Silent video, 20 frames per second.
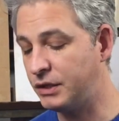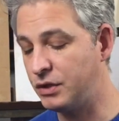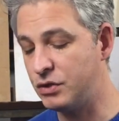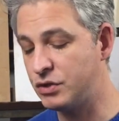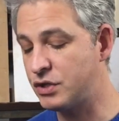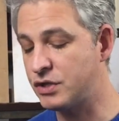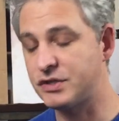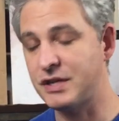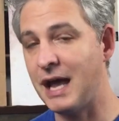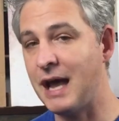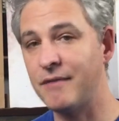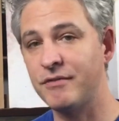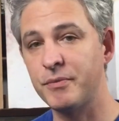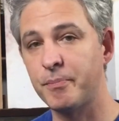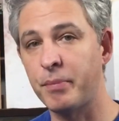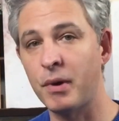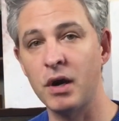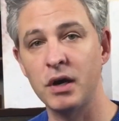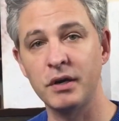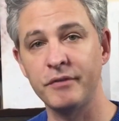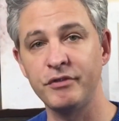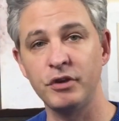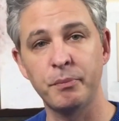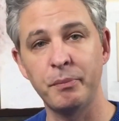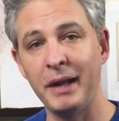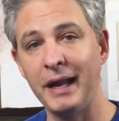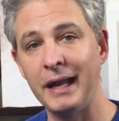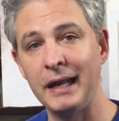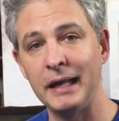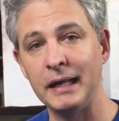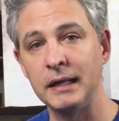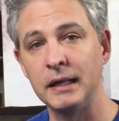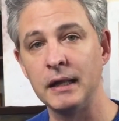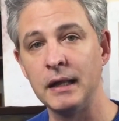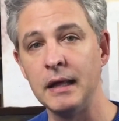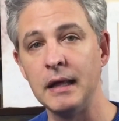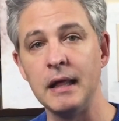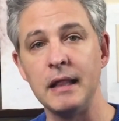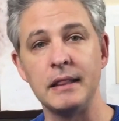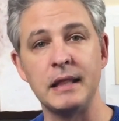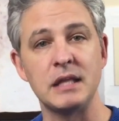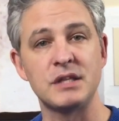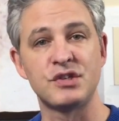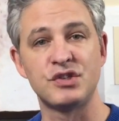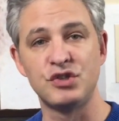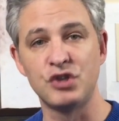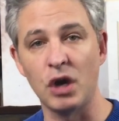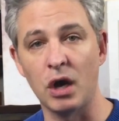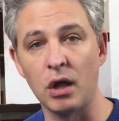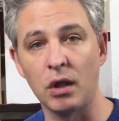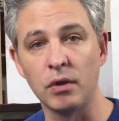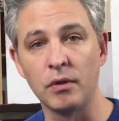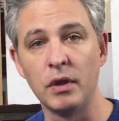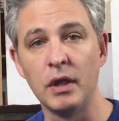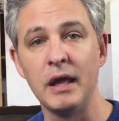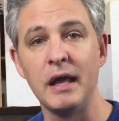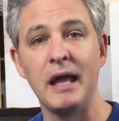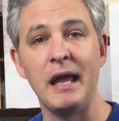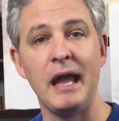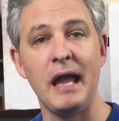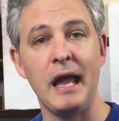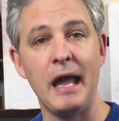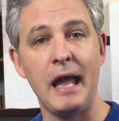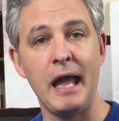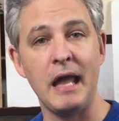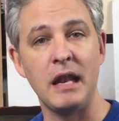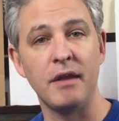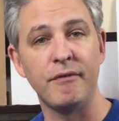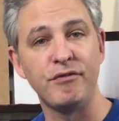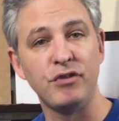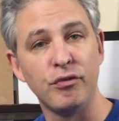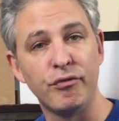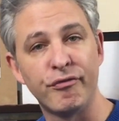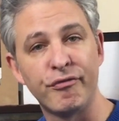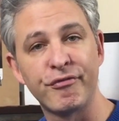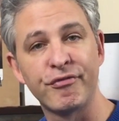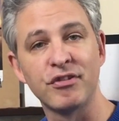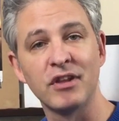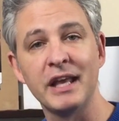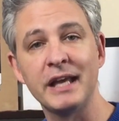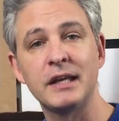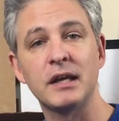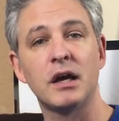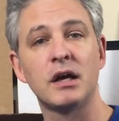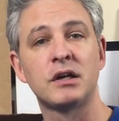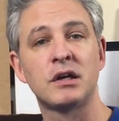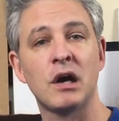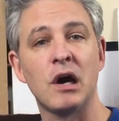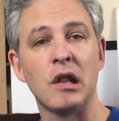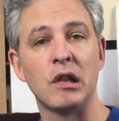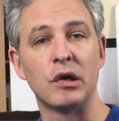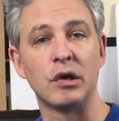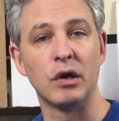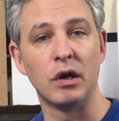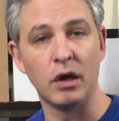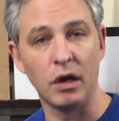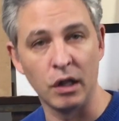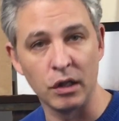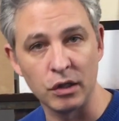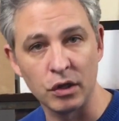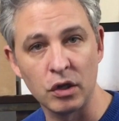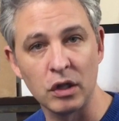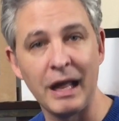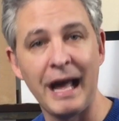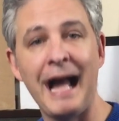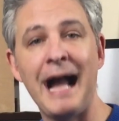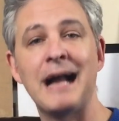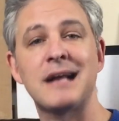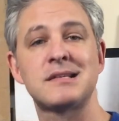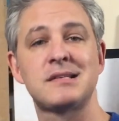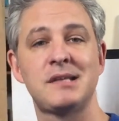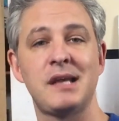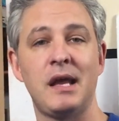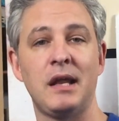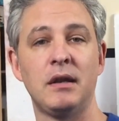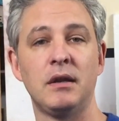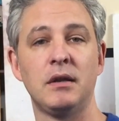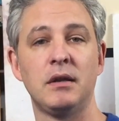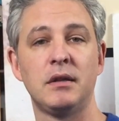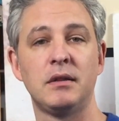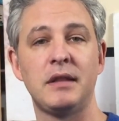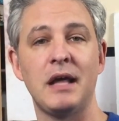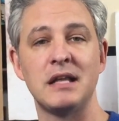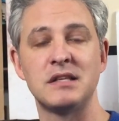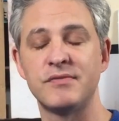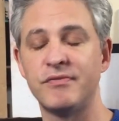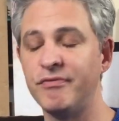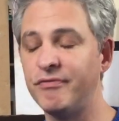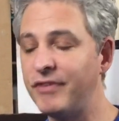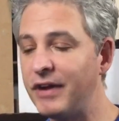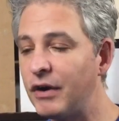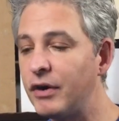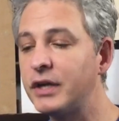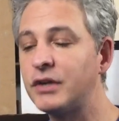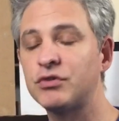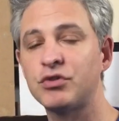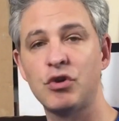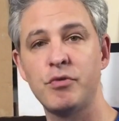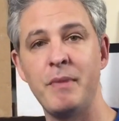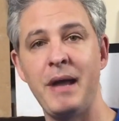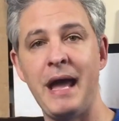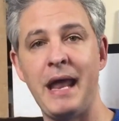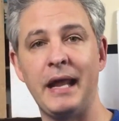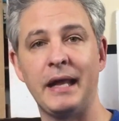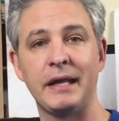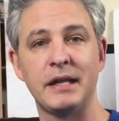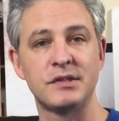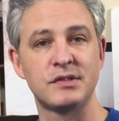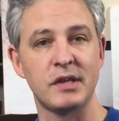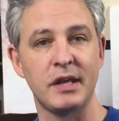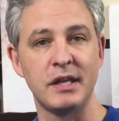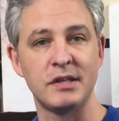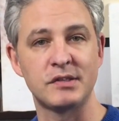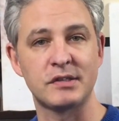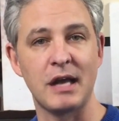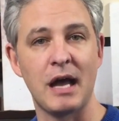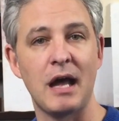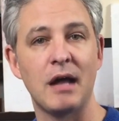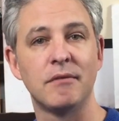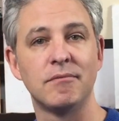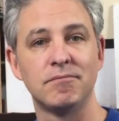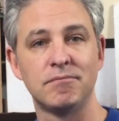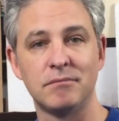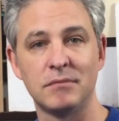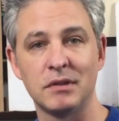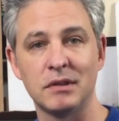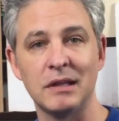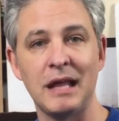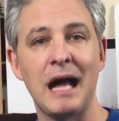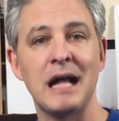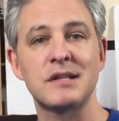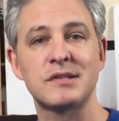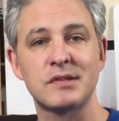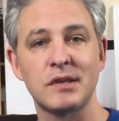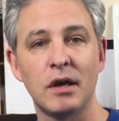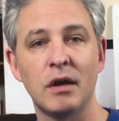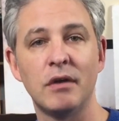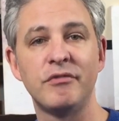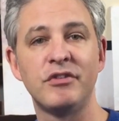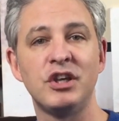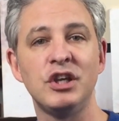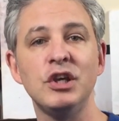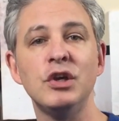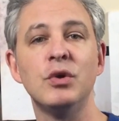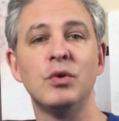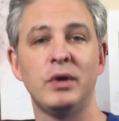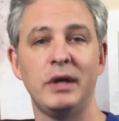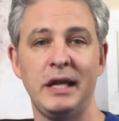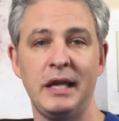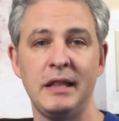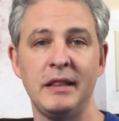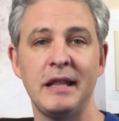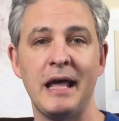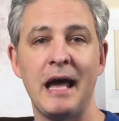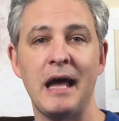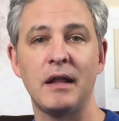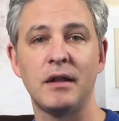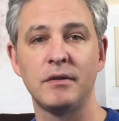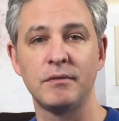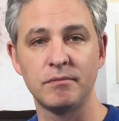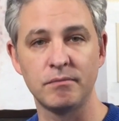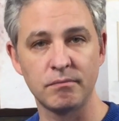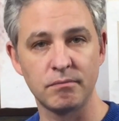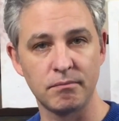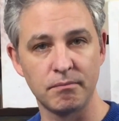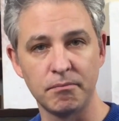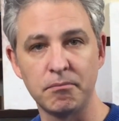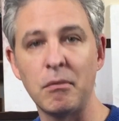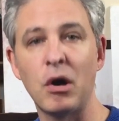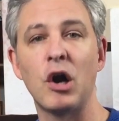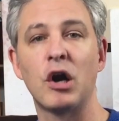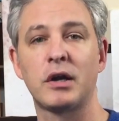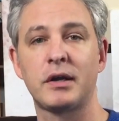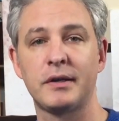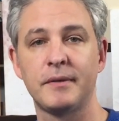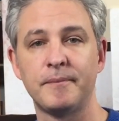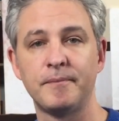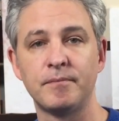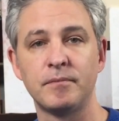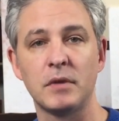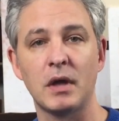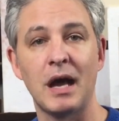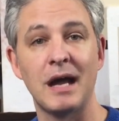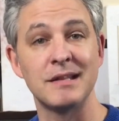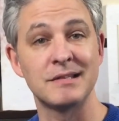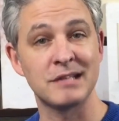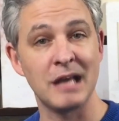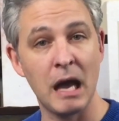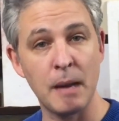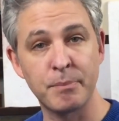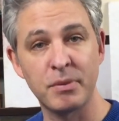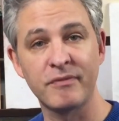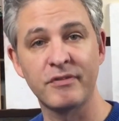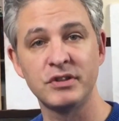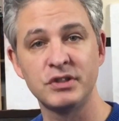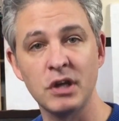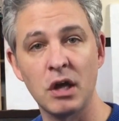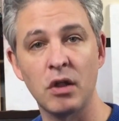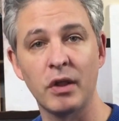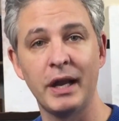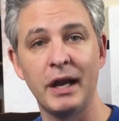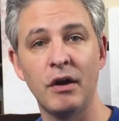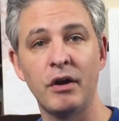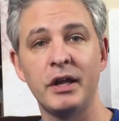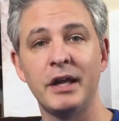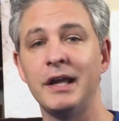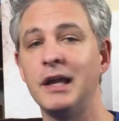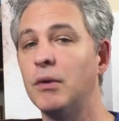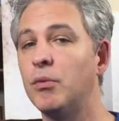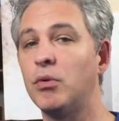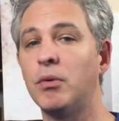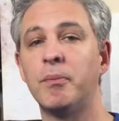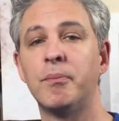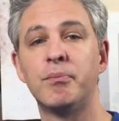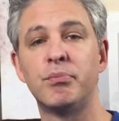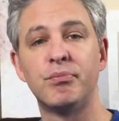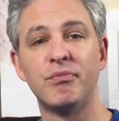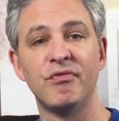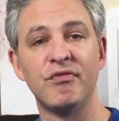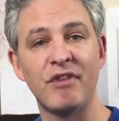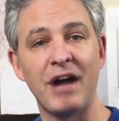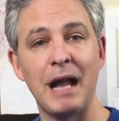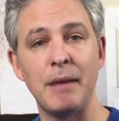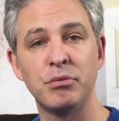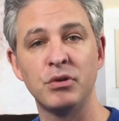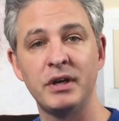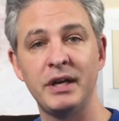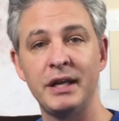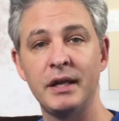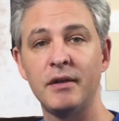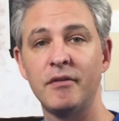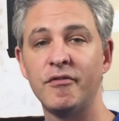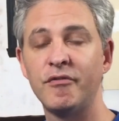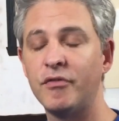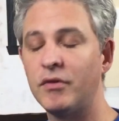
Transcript: you just have a part of your painting that's dull, and if you flick a color, a little accent that's very chromatic, it's got lots of hue in that mark on top of a dull area, it will vibrate and